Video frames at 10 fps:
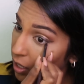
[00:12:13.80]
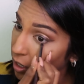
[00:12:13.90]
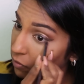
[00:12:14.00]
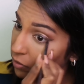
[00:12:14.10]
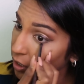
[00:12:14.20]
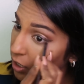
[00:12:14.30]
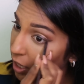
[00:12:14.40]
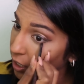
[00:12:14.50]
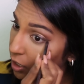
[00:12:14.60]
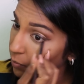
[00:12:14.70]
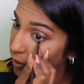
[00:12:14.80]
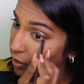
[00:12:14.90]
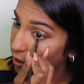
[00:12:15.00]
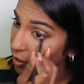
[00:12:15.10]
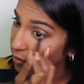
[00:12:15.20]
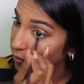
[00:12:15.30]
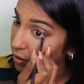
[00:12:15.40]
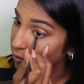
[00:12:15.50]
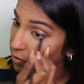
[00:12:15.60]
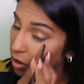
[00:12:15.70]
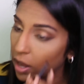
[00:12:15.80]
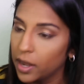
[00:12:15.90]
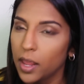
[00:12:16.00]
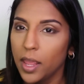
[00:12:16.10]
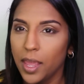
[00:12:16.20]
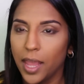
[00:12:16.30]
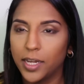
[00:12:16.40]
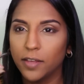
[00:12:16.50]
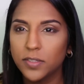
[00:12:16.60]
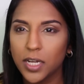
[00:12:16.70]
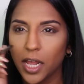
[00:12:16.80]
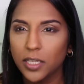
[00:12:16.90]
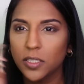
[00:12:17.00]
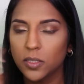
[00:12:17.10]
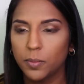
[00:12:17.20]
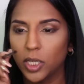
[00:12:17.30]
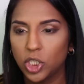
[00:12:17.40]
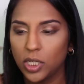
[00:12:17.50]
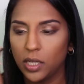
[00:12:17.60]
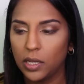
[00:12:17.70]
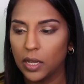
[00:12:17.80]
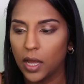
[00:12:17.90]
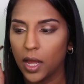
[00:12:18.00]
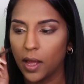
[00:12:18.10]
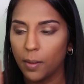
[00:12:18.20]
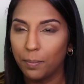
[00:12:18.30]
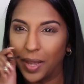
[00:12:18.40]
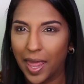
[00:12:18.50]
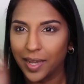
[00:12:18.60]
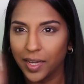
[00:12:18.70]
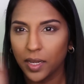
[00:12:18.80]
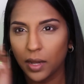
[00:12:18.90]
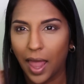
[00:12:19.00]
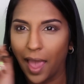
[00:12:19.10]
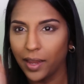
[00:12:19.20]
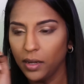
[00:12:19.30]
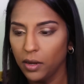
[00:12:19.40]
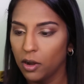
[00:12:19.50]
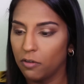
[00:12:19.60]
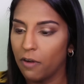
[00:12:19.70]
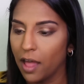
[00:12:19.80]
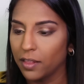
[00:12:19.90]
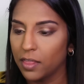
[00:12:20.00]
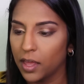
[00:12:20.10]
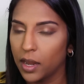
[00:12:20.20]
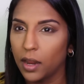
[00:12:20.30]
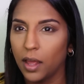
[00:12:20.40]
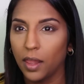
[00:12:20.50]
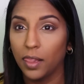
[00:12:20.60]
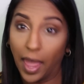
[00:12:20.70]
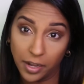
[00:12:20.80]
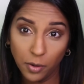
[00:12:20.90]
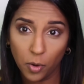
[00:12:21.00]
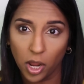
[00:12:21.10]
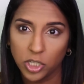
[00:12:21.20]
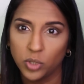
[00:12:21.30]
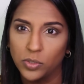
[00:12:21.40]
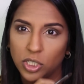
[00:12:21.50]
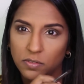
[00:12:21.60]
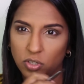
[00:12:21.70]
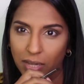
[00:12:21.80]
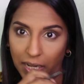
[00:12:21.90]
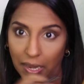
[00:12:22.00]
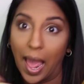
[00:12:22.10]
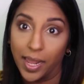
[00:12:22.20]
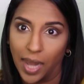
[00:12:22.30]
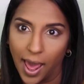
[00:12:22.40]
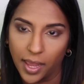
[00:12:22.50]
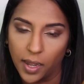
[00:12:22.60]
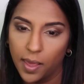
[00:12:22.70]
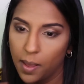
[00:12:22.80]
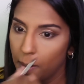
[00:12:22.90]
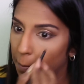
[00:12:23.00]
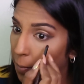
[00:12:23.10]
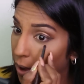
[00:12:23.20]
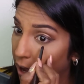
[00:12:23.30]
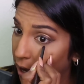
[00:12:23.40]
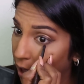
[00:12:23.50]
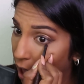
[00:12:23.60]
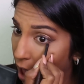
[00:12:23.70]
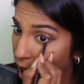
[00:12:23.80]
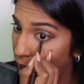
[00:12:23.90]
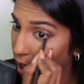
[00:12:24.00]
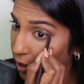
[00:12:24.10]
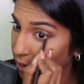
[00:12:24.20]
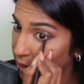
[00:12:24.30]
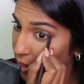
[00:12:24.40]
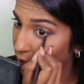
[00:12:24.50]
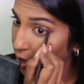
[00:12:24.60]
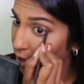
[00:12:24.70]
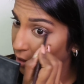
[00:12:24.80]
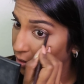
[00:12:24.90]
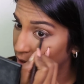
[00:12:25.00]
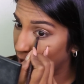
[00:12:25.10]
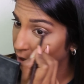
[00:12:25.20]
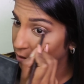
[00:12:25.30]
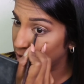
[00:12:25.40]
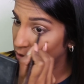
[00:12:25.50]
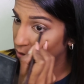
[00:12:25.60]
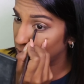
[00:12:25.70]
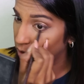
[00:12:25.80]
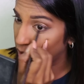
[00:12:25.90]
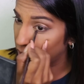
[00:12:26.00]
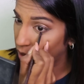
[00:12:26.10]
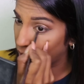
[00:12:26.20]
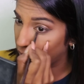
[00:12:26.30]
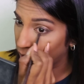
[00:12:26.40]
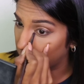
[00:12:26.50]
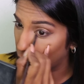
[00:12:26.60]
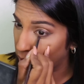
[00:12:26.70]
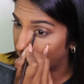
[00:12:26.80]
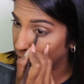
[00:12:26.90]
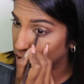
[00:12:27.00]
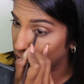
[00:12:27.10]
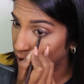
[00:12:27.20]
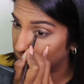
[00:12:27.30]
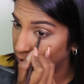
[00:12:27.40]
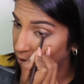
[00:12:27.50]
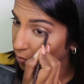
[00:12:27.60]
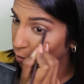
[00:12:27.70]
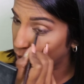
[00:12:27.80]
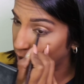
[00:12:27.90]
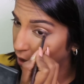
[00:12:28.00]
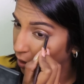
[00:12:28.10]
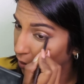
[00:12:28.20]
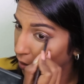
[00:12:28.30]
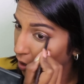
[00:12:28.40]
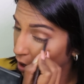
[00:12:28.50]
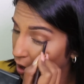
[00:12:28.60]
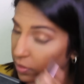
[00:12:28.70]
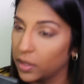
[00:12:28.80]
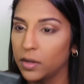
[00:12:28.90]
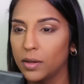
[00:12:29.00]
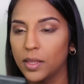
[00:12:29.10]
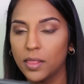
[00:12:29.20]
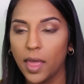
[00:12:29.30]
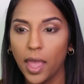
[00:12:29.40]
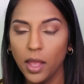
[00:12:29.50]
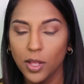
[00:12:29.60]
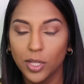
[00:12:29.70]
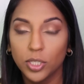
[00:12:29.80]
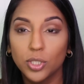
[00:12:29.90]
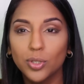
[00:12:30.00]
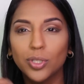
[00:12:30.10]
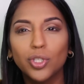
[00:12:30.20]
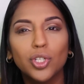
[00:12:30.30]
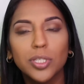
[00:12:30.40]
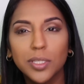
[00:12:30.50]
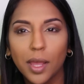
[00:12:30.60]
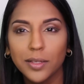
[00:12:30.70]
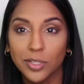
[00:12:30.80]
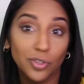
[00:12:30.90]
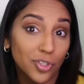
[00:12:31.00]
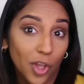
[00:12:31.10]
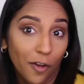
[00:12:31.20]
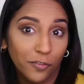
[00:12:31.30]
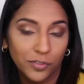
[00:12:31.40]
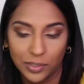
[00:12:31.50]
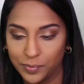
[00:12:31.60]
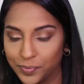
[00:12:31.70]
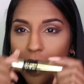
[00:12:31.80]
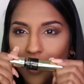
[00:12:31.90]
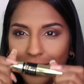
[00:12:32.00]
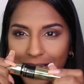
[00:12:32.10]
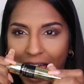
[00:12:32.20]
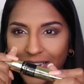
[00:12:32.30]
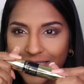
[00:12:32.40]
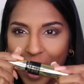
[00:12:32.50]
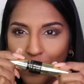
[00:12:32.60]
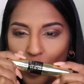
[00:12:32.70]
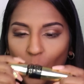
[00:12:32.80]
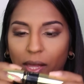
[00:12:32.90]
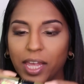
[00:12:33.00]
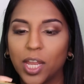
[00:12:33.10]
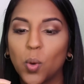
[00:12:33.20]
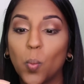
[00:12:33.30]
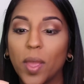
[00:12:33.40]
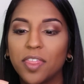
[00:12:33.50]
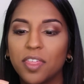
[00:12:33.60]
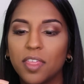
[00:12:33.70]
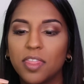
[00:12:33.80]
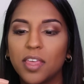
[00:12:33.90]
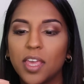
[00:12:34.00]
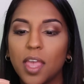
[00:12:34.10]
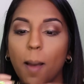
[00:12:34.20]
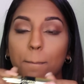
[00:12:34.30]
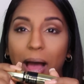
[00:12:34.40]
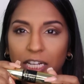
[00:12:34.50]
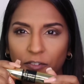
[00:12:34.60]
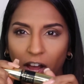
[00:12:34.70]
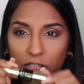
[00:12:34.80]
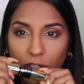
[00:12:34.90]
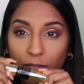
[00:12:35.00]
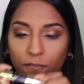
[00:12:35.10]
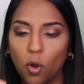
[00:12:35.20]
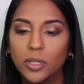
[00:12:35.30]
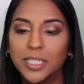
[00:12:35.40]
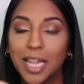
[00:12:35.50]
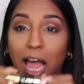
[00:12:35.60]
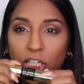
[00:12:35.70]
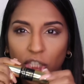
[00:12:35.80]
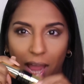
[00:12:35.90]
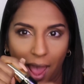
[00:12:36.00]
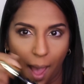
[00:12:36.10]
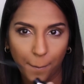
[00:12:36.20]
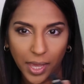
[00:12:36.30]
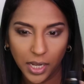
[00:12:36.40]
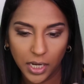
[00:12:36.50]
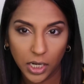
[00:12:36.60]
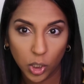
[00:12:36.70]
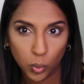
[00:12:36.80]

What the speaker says: And I really like it because it gives a nice smudgy blended line rather than a liner brush, which gives you like a line. But I think it's nice to look a little more natural and smoky on the underneath there, so it's just nice and soft. Next, I'm going in with the Max Factor False Lash Epic.